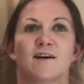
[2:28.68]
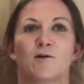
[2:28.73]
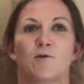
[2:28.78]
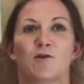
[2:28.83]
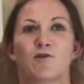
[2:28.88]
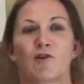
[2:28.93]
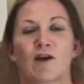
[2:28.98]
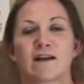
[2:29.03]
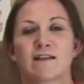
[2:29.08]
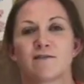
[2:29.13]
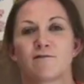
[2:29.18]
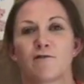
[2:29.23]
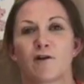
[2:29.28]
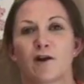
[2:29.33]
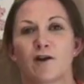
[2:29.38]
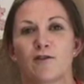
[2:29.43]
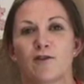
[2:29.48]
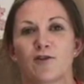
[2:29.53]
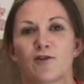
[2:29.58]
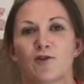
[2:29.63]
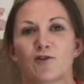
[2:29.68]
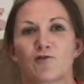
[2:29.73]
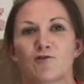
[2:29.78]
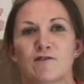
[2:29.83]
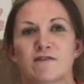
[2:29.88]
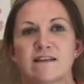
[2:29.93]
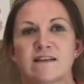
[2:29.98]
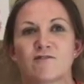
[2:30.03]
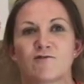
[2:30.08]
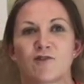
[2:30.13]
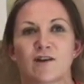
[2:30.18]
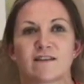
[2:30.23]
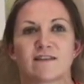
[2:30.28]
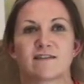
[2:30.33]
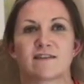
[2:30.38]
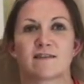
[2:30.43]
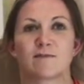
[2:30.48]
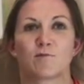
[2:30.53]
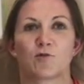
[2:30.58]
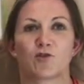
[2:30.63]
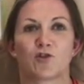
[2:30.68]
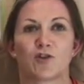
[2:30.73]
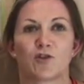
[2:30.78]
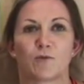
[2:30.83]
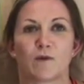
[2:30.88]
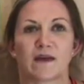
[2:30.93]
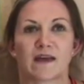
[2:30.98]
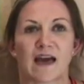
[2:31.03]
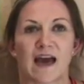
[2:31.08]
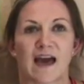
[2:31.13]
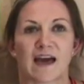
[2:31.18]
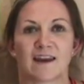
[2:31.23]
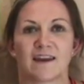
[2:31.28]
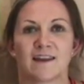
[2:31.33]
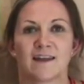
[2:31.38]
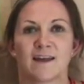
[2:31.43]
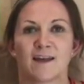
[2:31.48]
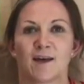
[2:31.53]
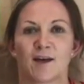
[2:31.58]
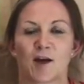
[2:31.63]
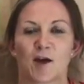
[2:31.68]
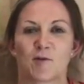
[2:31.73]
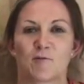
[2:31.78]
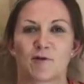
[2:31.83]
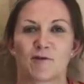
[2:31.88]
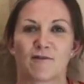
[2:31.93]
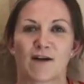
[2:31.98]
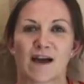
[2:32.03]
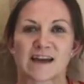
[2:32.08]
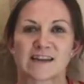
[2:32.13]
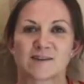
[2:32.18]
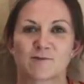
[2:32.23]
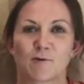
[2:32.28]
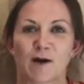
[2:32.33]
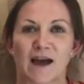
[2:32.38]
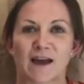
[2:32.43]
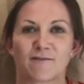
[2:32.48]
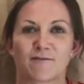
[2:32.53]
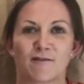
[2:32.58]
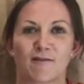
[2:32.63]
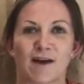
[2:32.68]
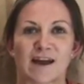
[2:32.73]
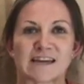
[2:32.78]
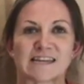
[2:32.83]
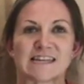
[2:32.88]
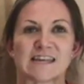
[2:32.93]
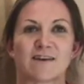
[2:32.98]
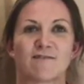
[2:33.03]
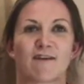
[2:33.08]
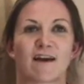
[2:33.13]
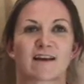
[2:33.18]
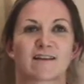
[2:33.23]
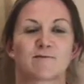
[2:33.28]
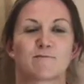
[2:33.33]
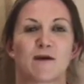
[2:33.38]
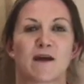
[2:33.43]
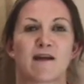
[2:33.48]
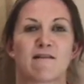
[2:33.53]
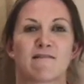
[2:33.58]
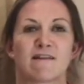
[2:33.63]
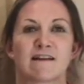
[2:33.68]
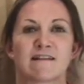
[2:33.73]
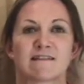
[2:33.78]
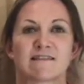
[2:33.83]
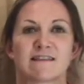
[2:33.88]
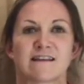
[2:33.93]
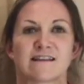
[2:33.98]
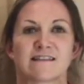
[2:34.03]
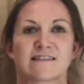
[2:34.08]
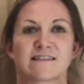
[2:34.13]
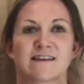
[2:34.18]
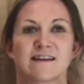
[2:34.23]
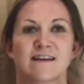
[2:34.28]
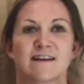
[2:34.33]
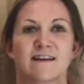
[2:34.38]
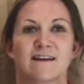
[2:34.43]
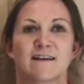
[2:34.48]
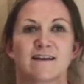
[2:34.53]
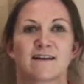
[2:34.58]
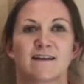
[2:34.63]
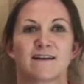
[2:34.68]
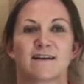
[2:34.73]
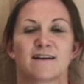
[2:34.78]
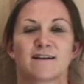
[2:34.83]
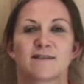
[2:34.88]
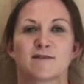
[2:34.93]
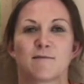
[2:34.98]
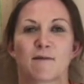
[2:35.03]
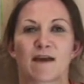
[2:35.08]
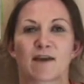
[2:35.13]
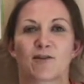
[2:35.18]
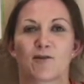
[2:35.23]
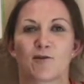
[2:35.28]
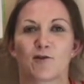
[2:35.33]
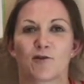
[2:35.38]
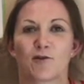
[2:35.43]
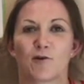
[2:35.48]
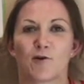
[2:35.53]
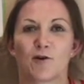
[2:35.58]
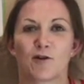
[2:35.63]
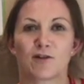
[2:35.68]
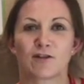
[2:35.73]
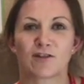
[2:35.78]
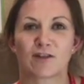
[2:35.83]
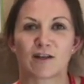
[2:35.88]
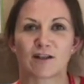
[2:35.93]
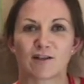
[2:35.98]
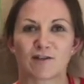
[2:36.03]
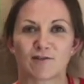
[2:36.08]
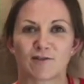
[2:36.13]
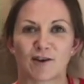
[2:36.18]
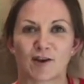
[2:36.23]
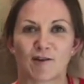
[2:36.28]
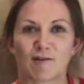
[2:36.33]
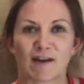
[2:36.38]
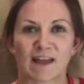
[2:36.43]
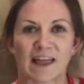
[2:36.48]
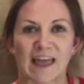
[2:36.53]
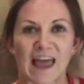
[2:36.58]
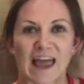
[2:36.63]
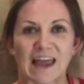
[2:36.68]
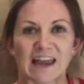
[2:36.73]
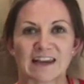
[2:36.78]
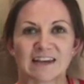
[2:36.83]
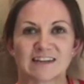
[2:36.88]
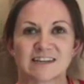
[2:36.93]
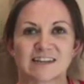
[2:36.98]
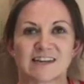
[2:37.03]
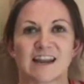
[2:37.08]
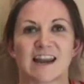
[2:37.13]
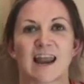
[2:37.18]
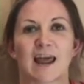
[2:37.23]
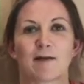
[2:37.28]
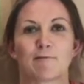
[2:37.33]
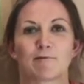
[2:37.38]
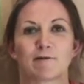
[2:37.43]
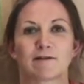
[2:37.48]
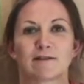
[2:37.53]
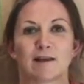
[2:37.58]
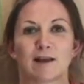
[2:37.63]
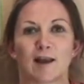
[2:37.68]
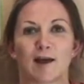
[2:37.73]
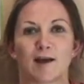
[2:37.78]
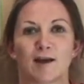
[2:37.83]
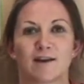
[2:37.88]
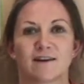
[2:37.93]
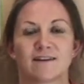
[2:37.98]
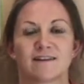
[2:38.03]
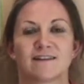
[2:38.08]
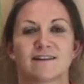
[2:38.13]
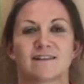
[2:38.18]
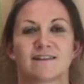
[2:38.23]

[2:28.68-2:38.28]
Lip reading: We try to follow the children's interests as much as we can and provide a wide variety of experiences to make sure that all children are engaged and able to learn.